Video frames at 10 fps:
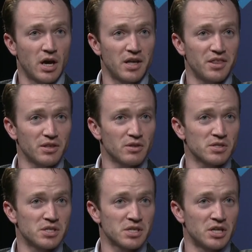I think
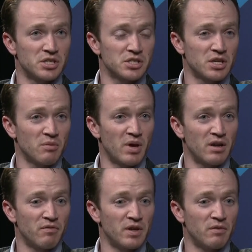those discussions could have
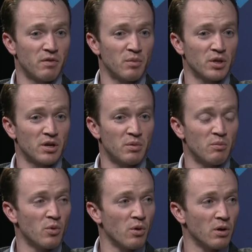benefited from a little bit
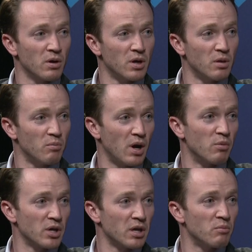more
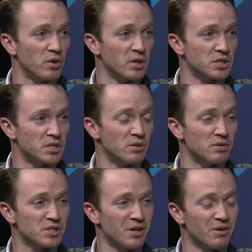public input
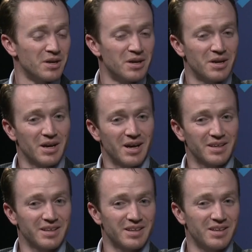too. So,
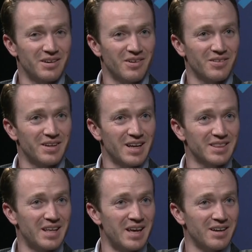you know,
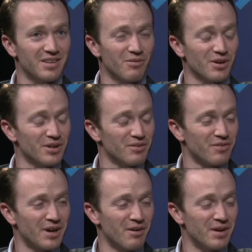not the end of the world
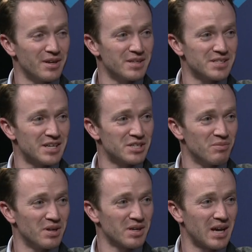for how we ended a session,
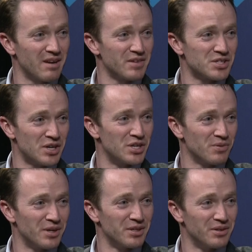but a kind of a strange
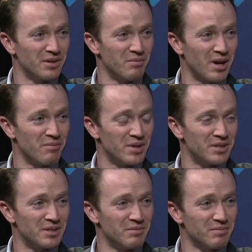way to do it in my
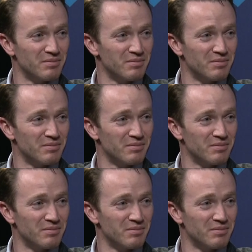opinion.